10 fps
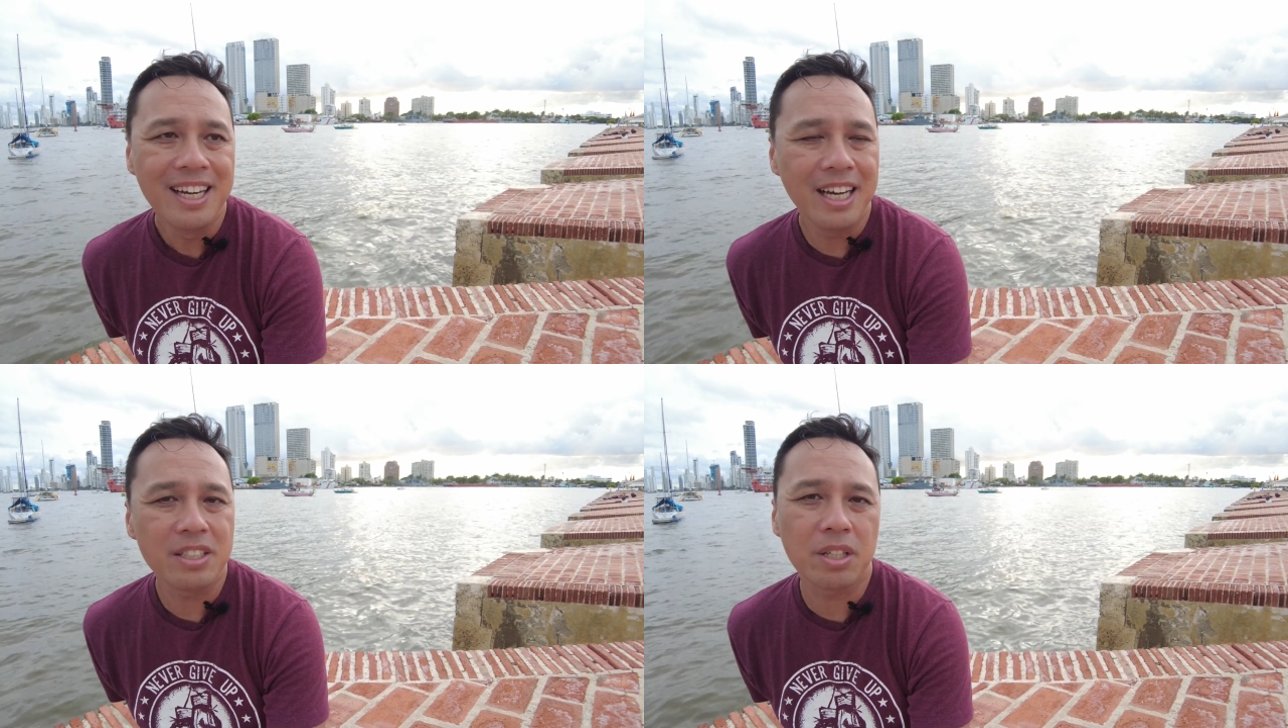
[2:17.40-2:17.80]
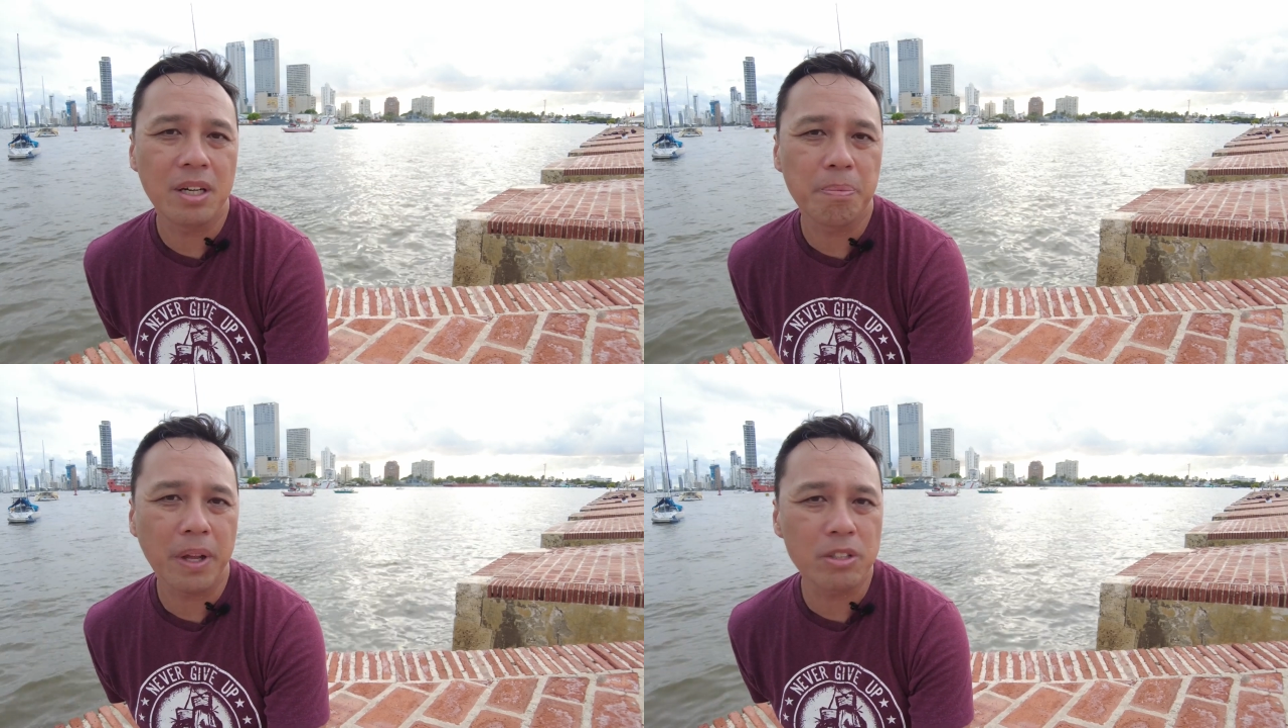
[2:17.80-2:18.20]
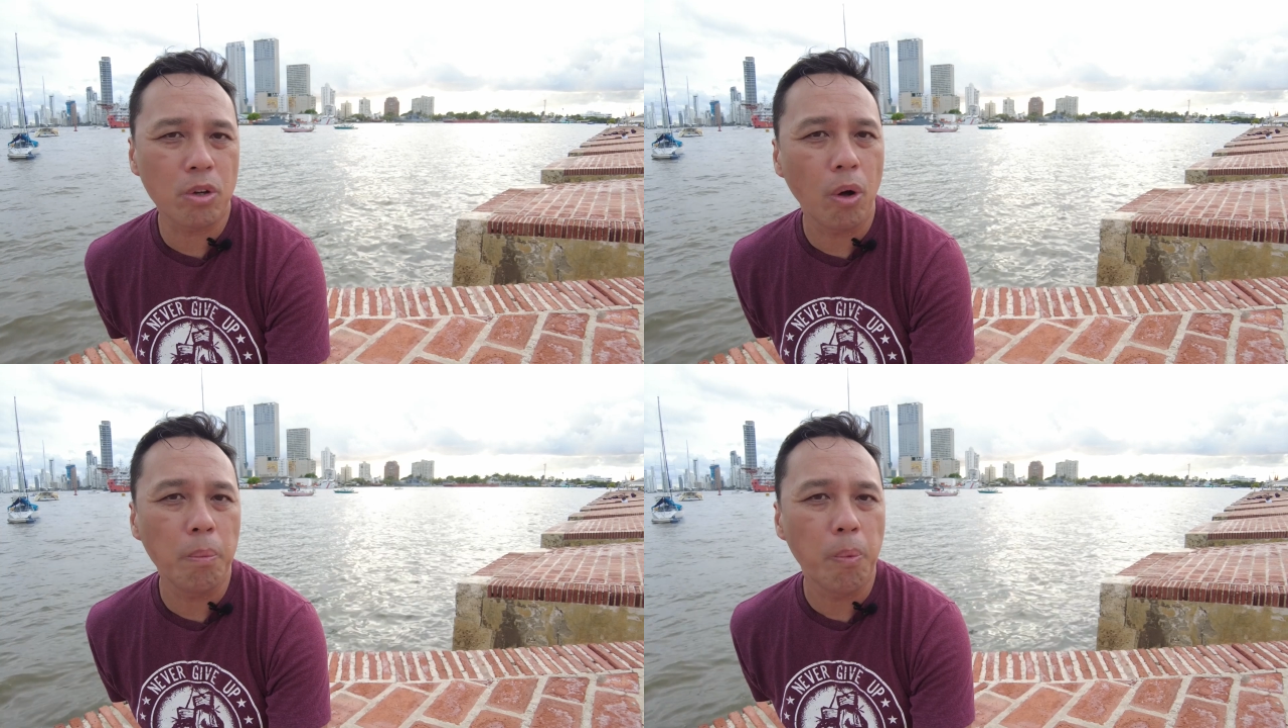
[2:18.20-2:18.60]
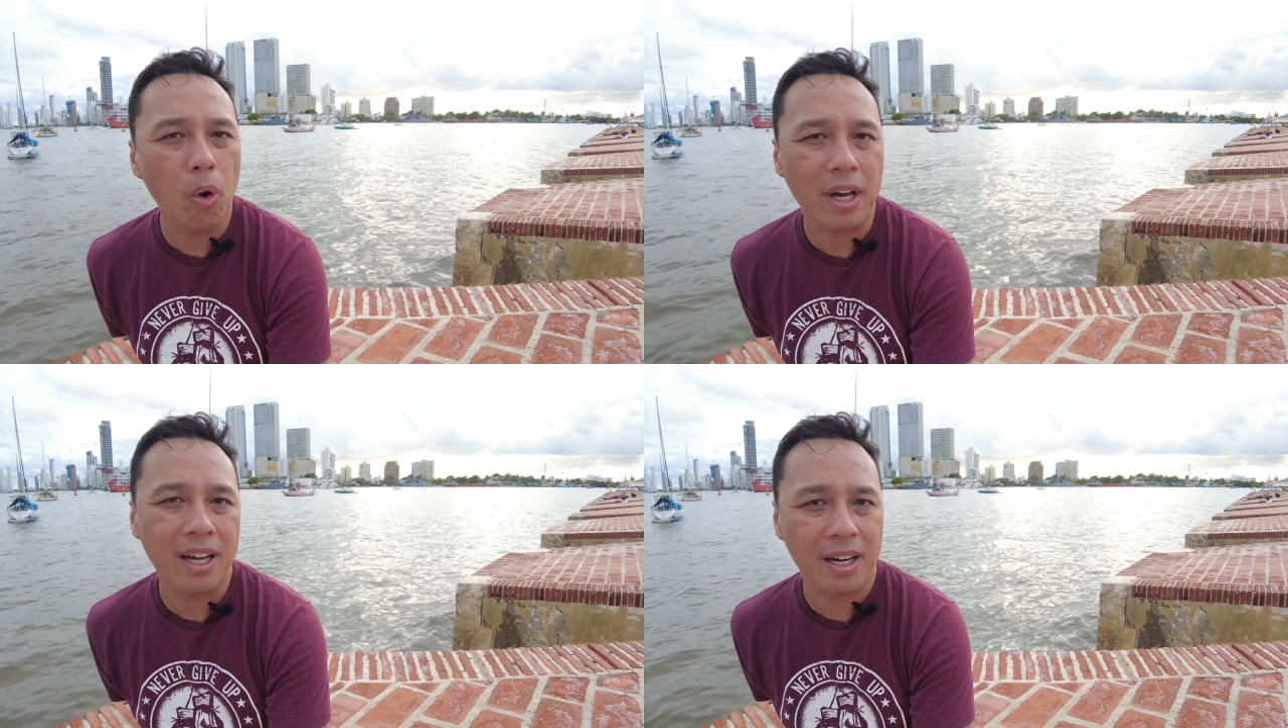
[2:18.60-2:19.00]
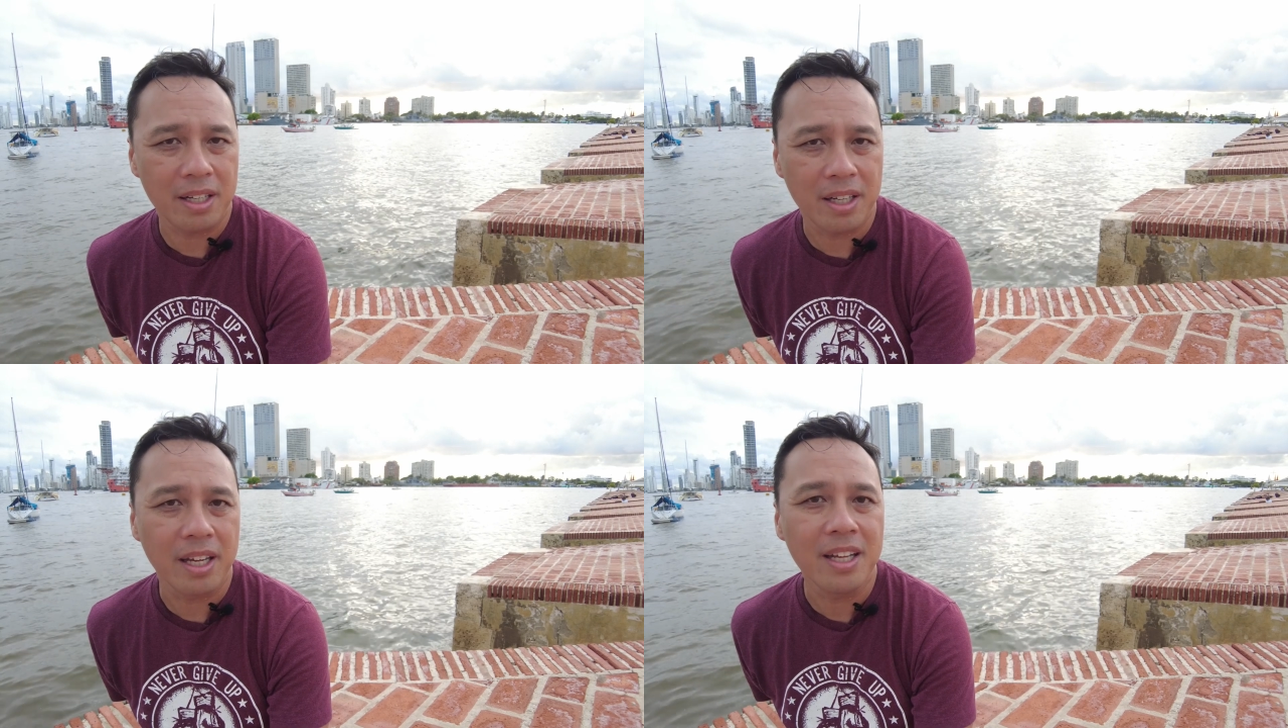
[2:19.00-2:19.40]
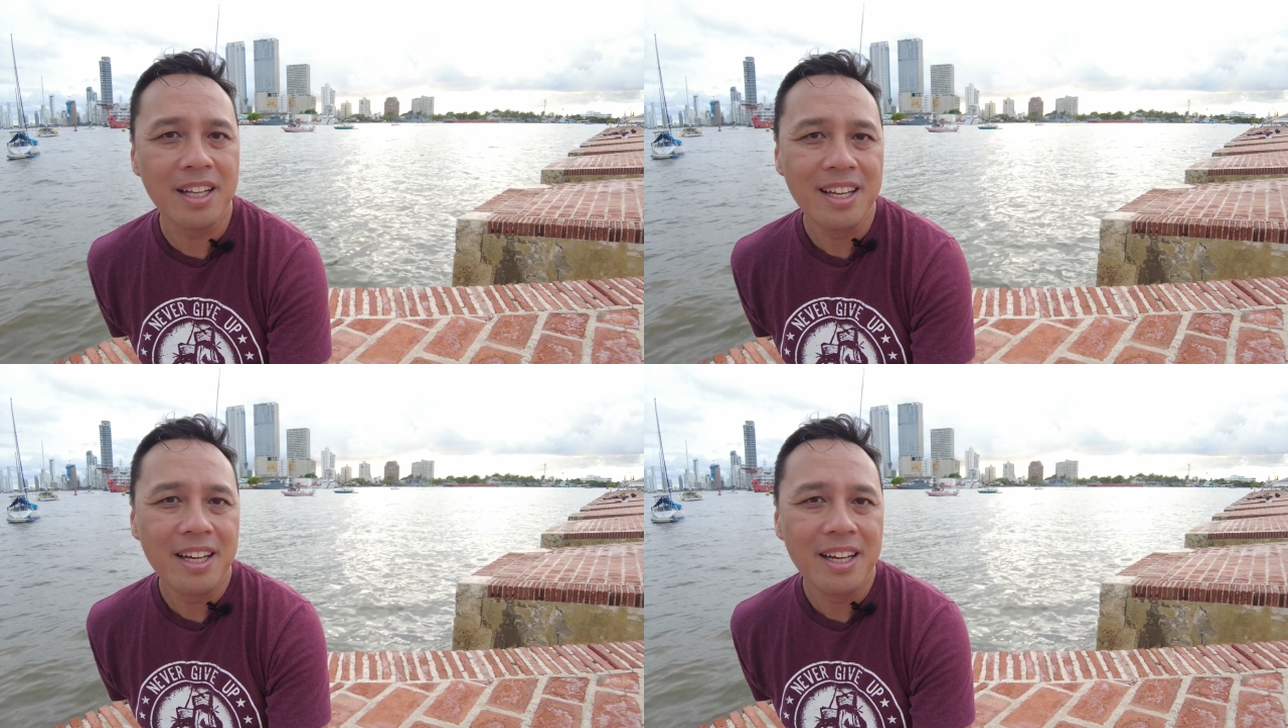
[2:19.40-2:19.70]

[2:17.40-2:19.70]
is a place called Boca Grande.